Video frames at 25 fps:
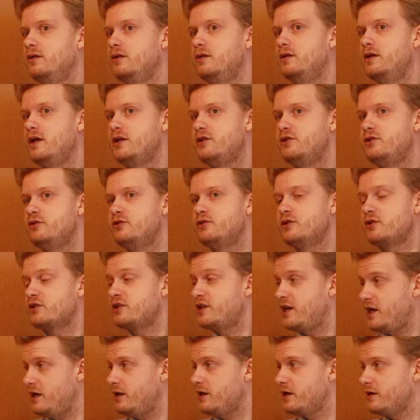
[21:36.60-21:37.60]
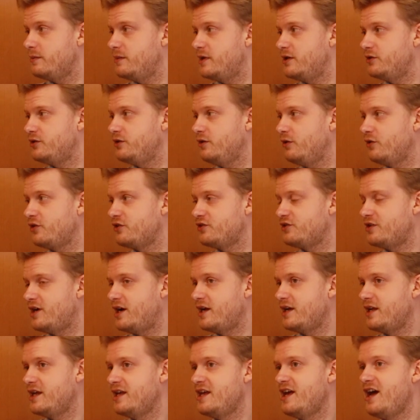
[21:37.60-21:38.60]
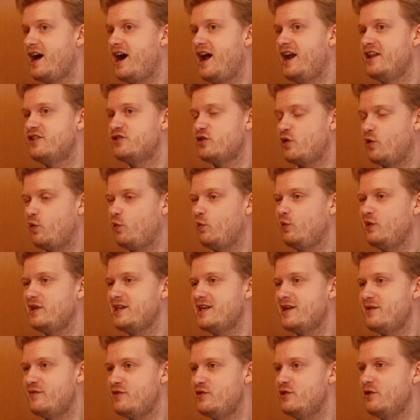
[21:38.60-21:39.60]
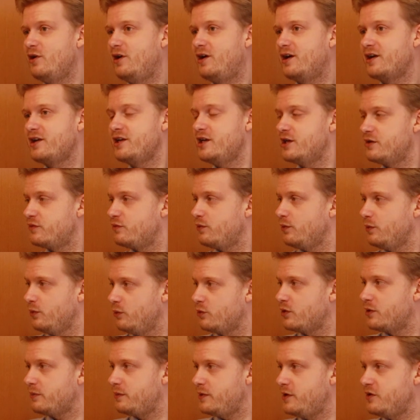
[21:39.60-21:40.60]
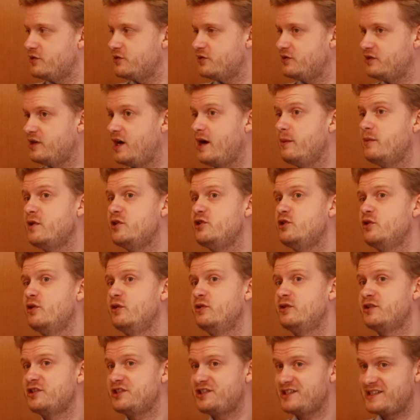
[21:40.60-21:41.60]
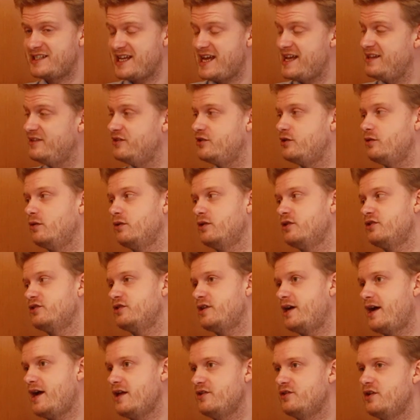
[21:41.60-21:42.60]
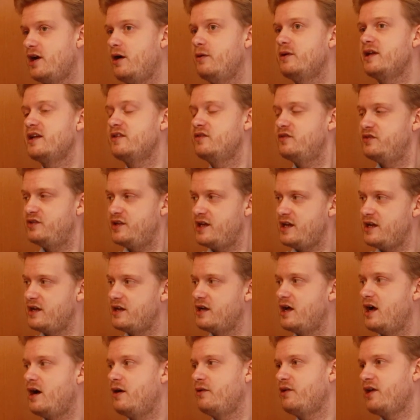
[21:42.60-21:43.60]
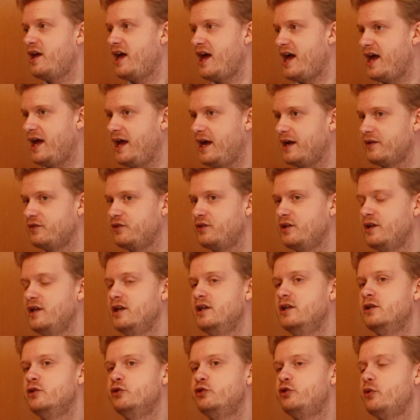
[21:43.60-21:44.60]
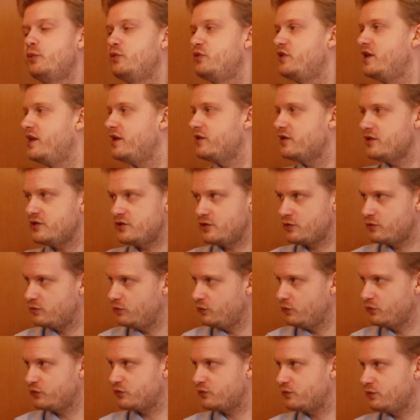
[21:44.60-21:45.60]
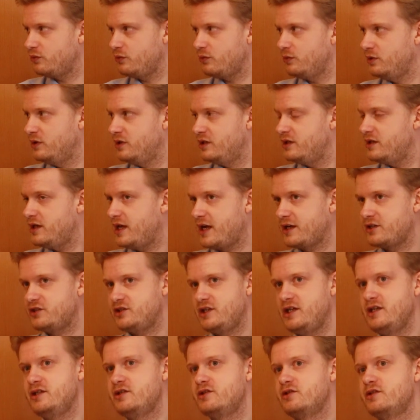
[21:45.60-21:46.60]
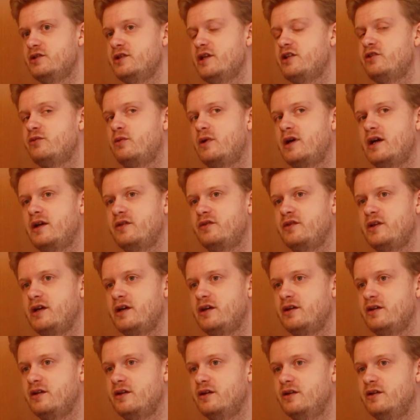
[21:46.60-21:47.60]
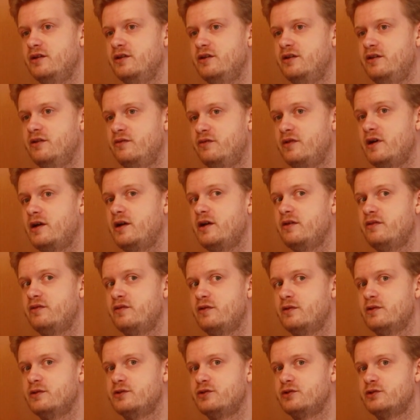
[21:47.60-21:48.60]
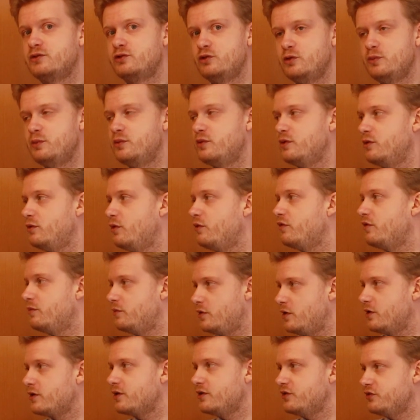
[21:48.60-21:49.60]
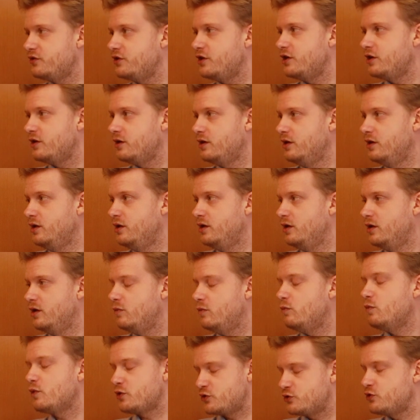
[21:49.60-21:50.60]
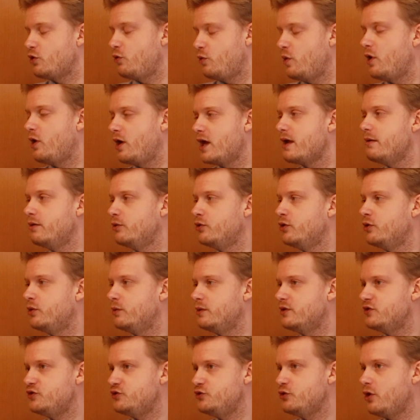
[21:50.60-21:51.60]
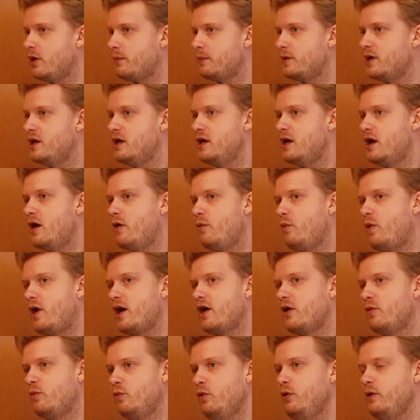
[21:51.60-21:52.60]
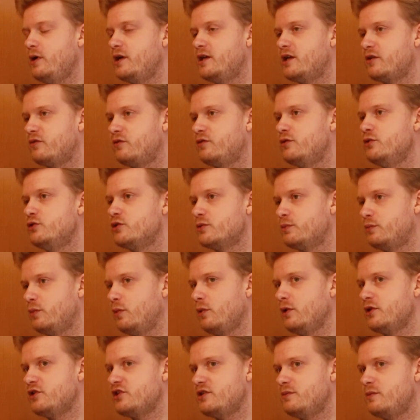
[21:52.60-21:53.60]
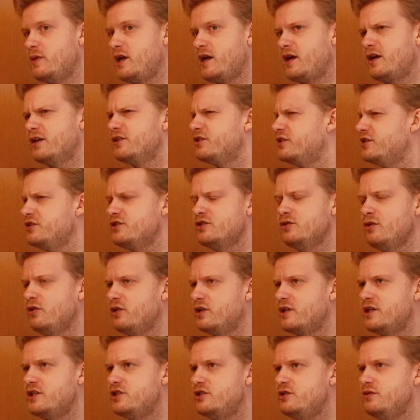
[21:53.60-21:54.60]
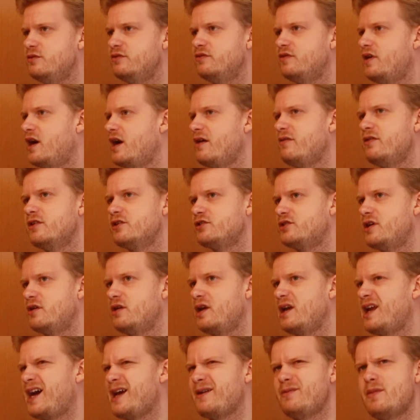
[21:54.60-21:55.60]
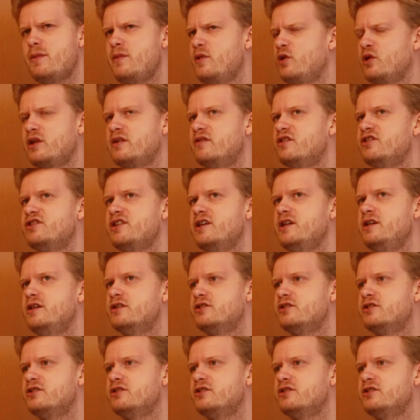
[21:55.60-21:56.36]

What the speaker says: that you start caring about the other side. And it's only if you are here for longer periods of time that you understand the other sides, how they think, how they act, subtleties in cultural exchanges. And that's why I think the very first group of Americans here was so well able to do its job, and why I worry that future policymakers, this is not an issue 5 years down the line, maybe not even 10